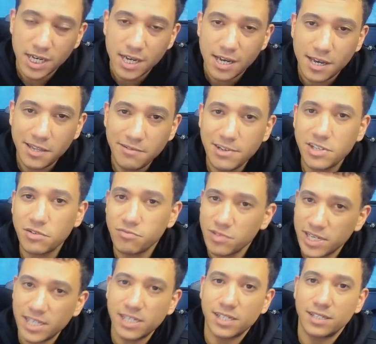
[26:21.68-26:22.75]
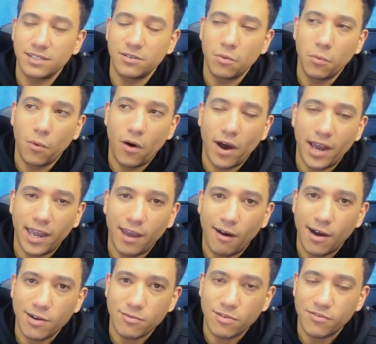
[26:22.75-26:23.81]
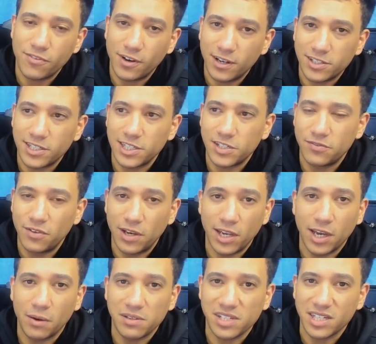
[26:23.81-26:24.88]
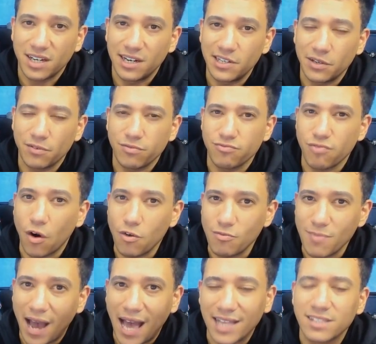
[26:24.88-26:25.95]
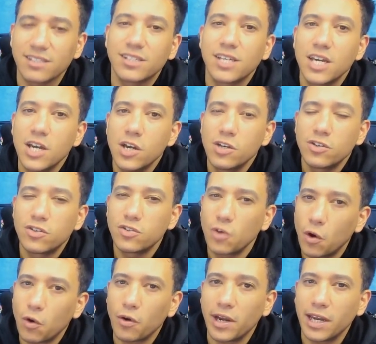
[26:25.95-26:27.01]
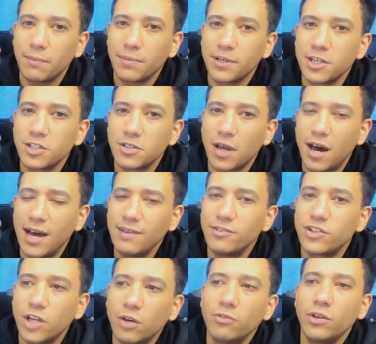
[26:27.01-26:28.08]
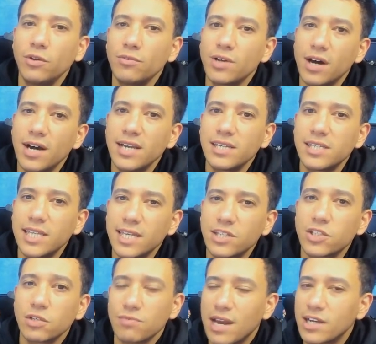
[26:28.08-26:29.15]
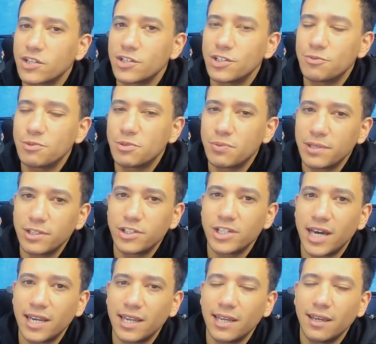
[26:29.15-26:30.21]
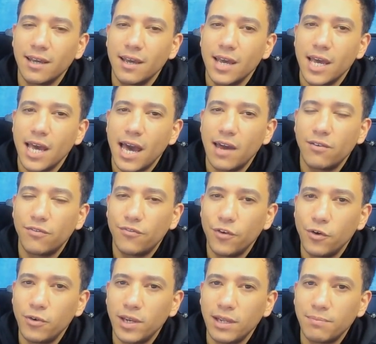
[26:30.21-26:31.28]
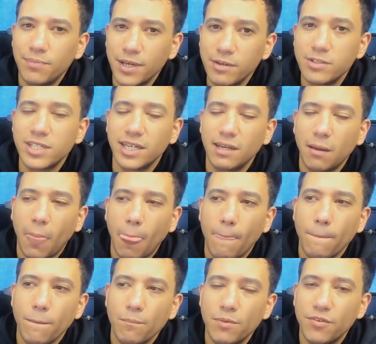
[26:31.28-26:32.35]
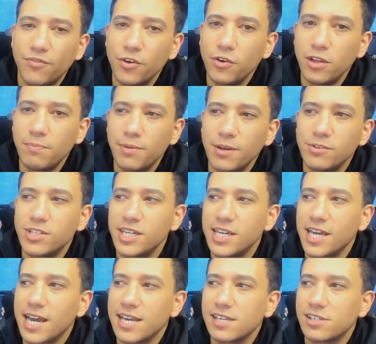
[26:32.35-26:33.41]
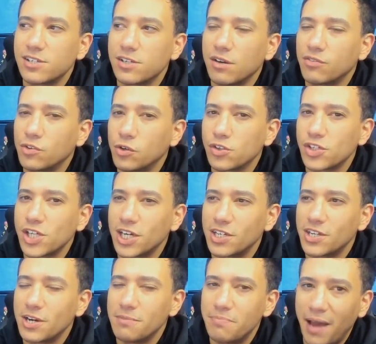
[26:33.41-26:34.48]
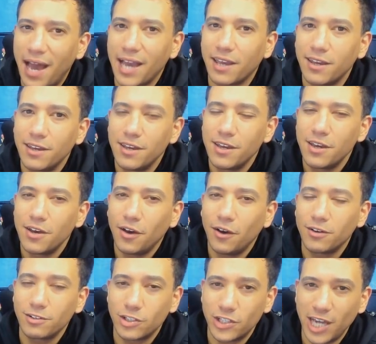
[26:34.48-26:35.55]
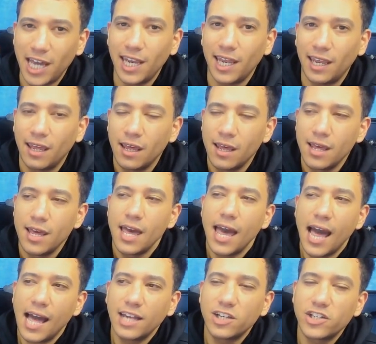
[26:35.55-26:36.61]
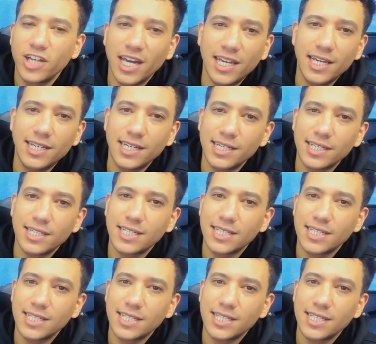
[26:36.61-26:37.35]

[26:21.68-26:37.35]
And there is a reason why I refer to this video as a kind of romance story, because I've shown you guys the interactions between Shanny and Foodie Beauty. But Foodie Beauty has, of course, turned her back on Shanny, and Shanny didn't